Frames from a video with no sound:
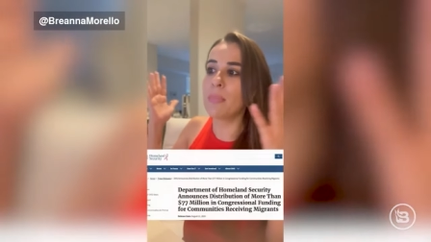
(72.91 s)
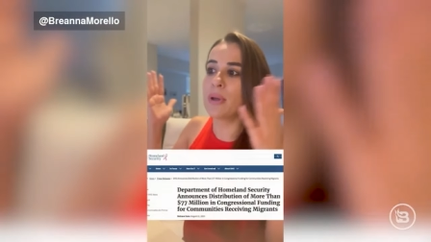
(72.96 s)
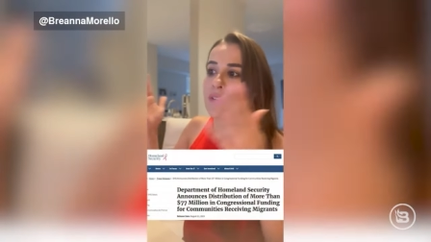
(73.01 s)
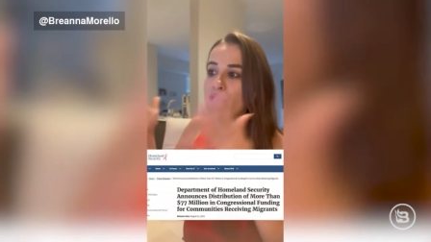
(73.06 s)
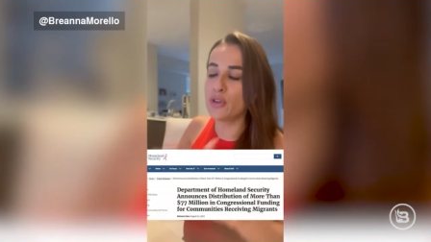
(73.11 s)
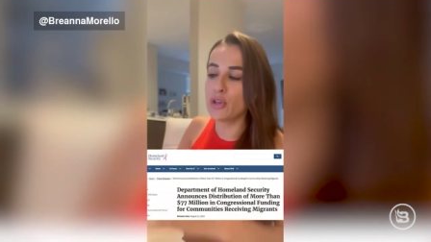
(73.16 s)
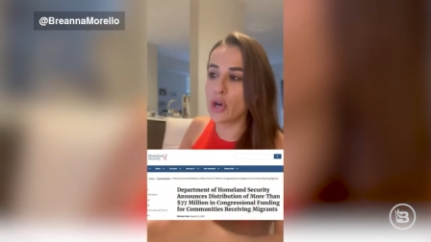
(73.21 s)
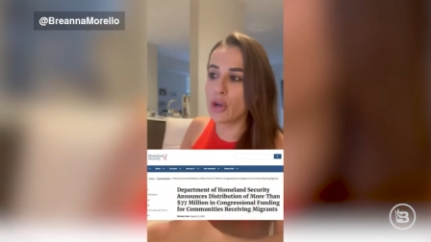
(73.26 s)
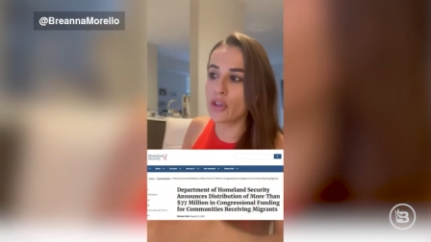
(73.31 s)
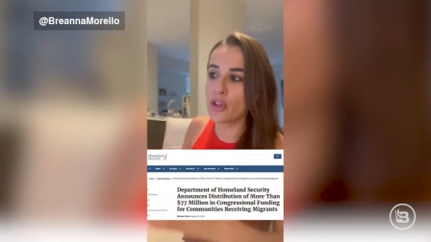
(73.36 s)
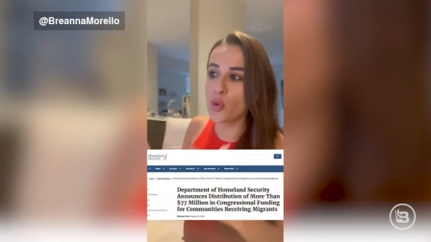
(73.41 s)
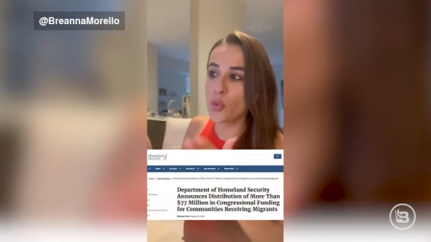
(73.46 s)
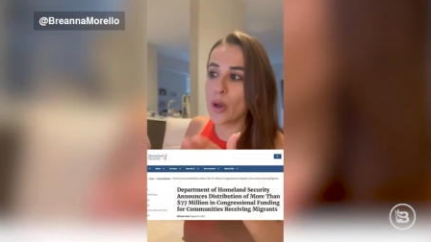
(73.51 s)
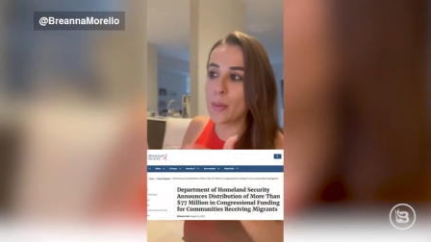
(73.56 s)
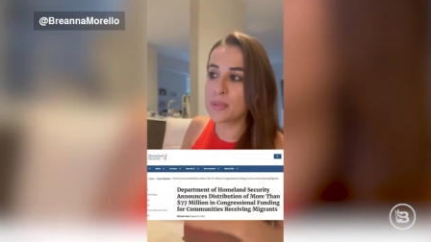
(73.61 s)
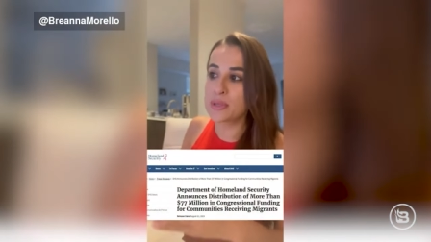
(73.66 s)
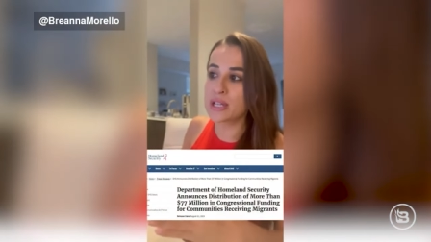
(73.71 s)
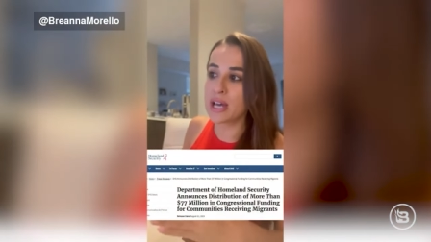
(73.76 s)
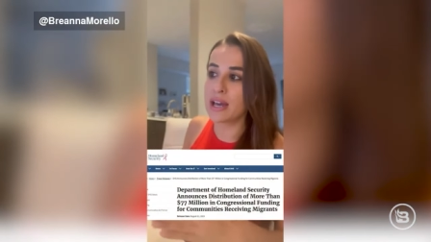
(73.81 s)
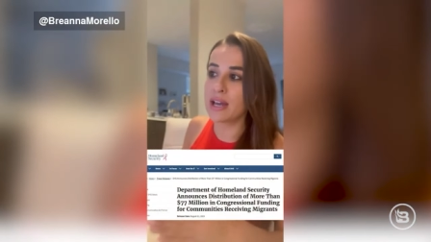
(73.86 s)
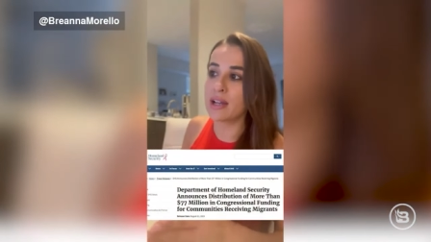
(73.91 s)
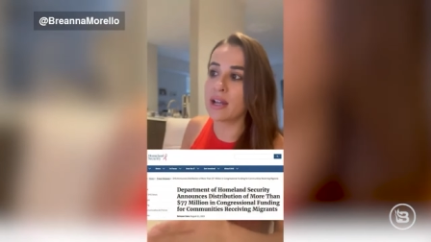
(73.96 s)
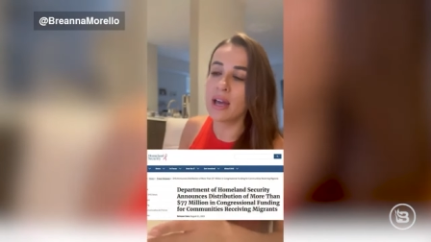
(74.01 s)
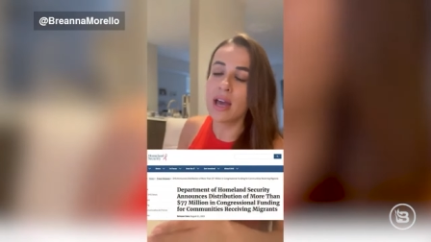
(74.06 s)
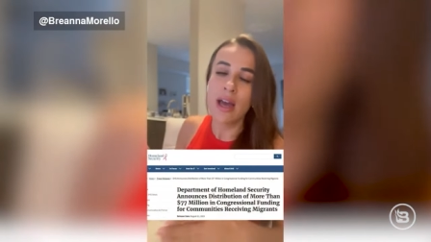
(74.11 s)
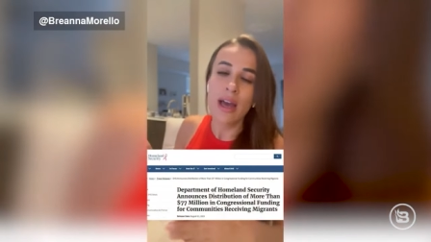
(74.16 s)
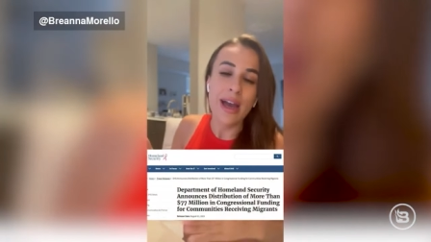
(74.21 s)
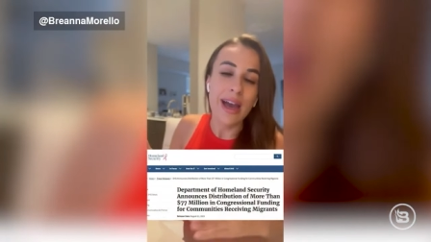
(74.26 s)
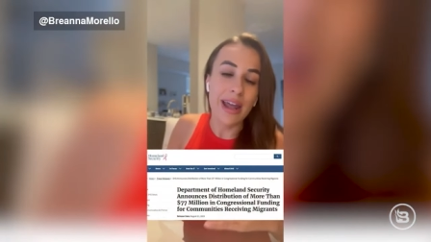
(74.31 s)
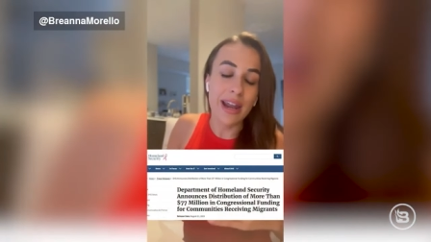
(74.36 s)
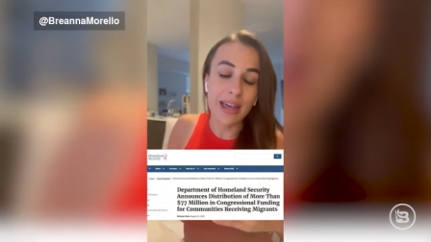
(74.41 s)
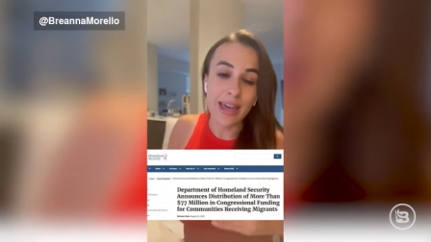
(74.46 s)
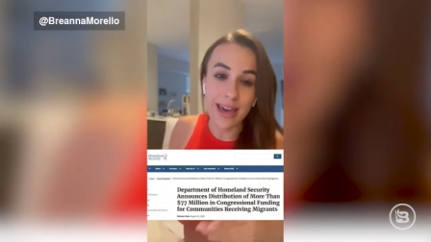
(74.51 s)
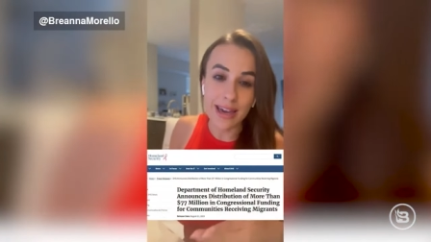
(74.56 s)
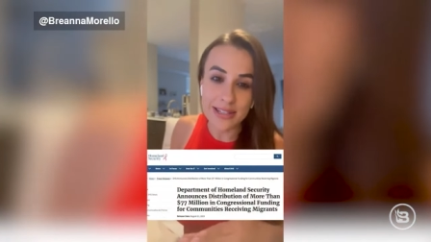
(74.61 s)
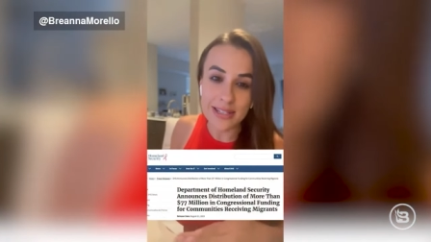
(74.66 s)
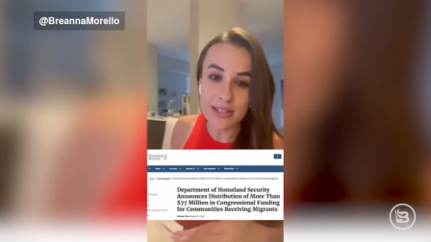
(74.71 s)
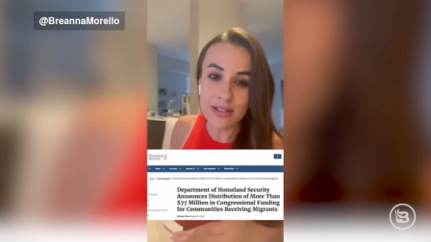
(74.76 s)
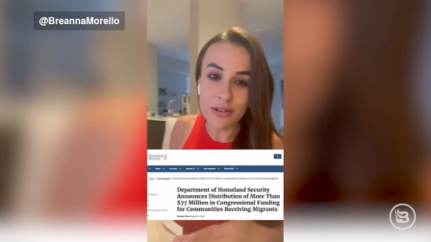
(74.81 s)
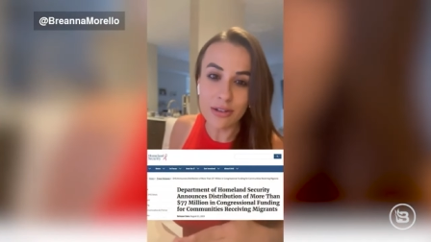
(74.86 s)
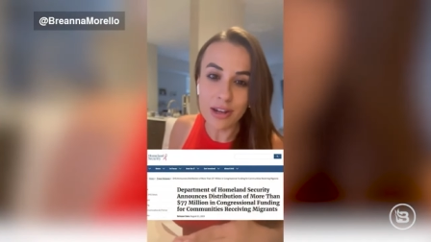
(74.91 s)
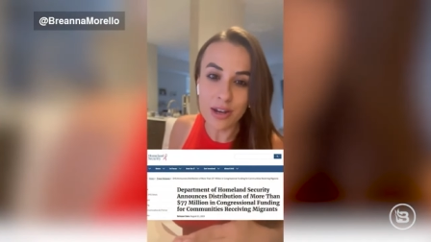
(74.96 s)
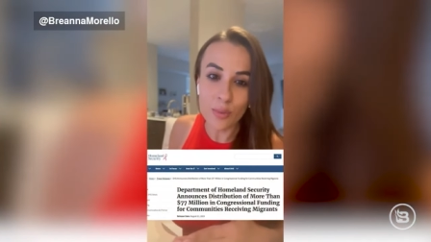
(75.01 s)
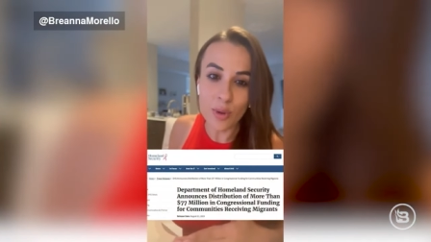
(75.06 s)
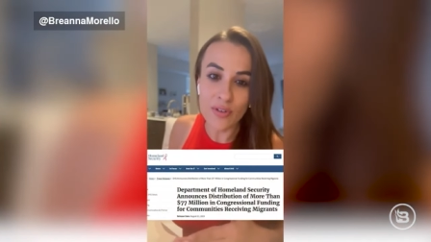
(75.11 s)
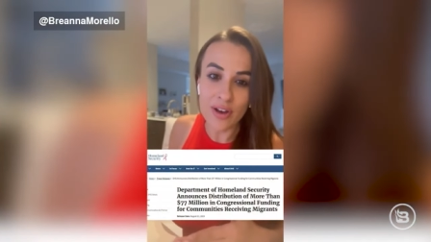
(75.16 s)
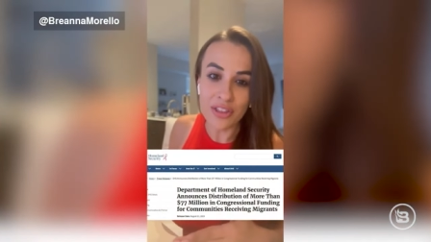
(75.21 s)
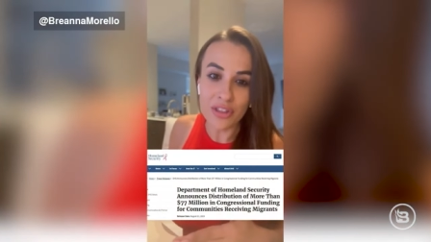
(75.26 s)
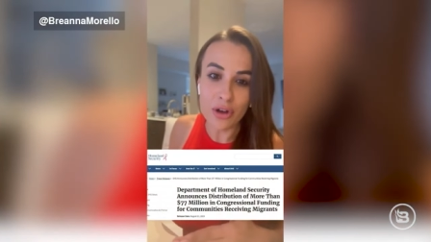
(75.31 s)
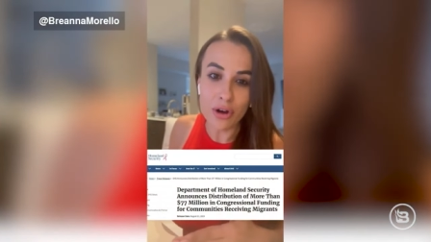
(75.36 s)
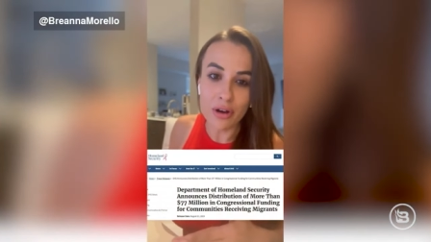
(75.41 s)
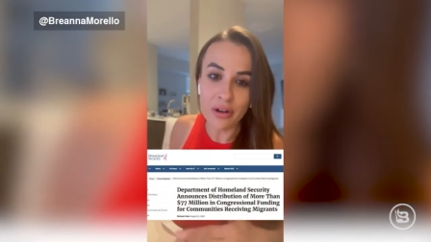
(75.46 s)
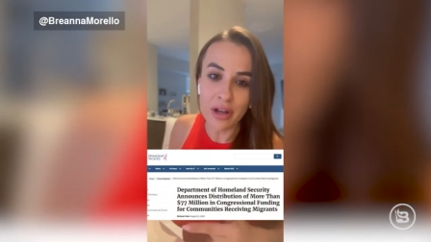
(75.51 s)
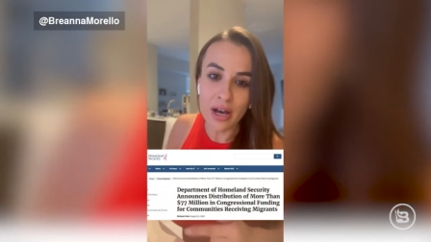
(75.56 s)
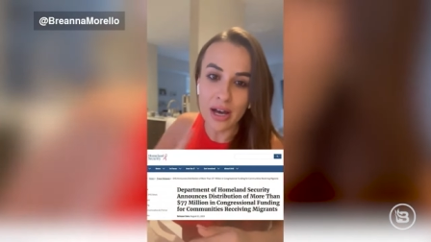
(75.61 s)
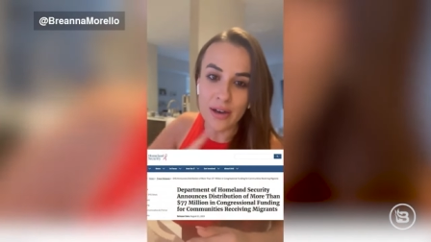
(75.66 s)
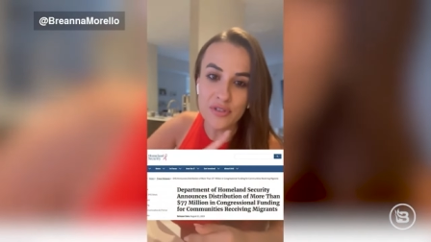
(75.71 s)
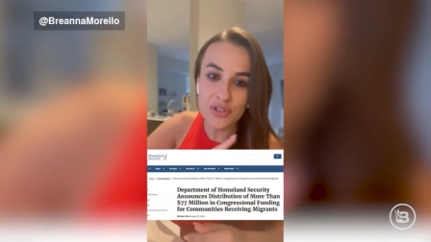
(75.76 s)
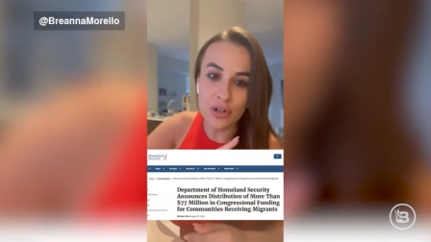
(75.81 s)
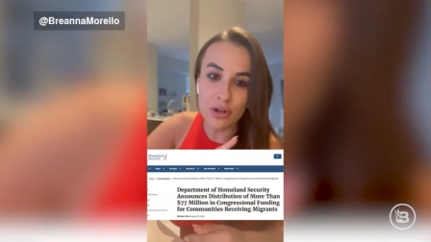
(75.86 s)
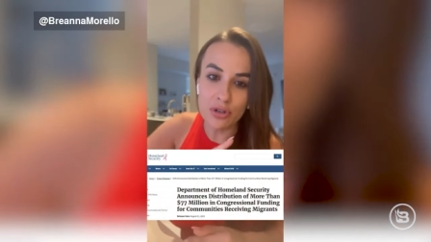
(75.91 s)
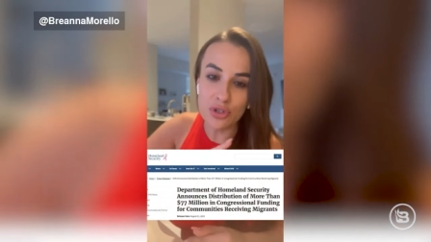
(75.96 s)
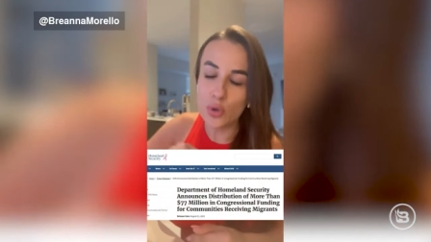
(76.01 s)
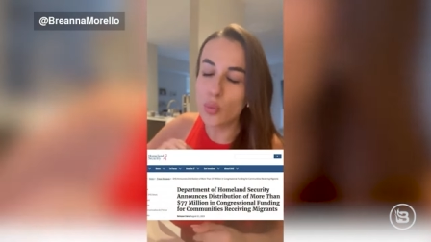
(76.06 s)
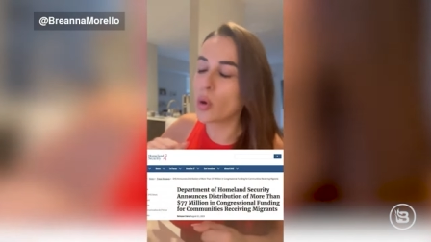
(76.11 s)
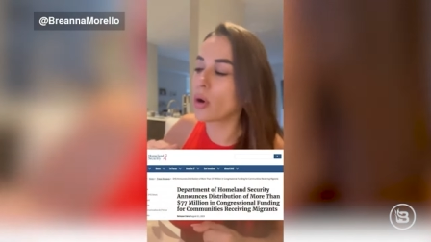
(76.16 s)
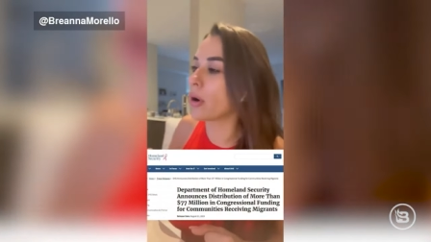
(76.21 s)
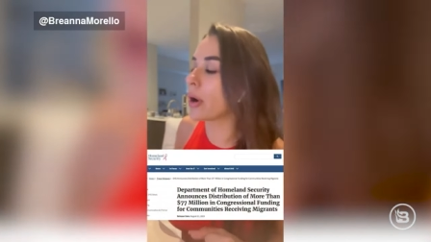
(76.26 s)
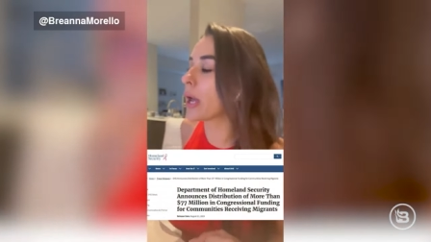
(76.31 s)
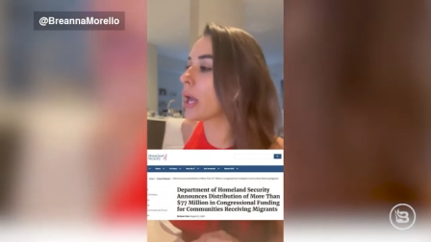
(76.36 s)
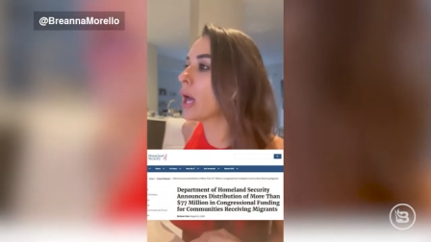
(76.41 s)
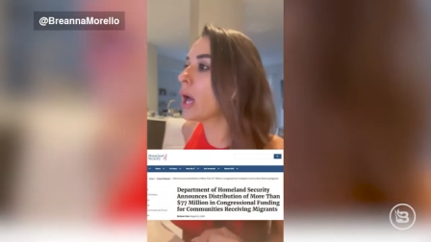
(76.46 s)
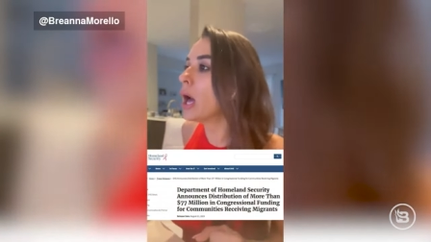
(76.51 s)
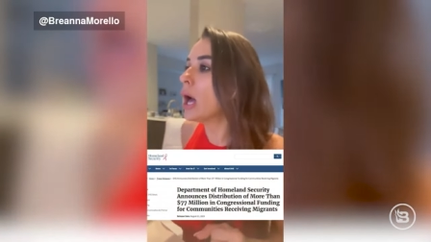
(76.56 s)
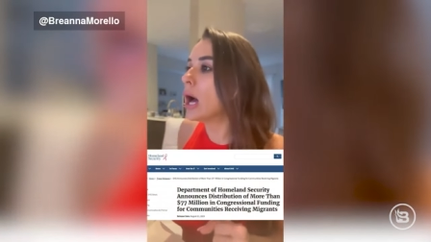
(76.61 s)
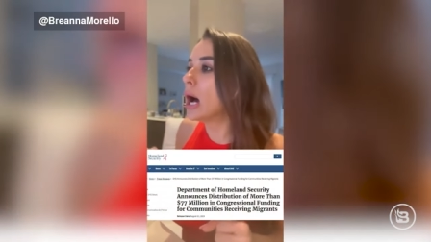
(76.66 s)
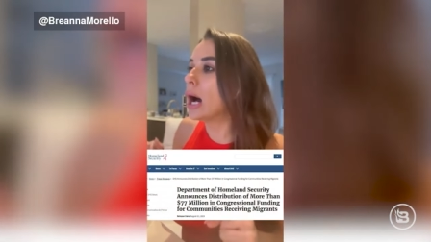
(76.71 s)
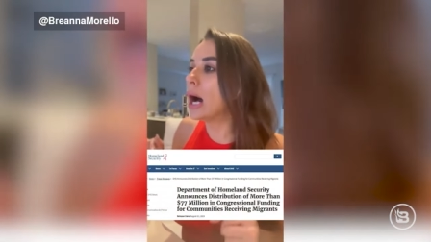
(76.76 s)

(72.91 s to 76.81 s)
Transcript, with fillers: But if you go to their website, and in case they delete it, we've got the archives, so don't you worry.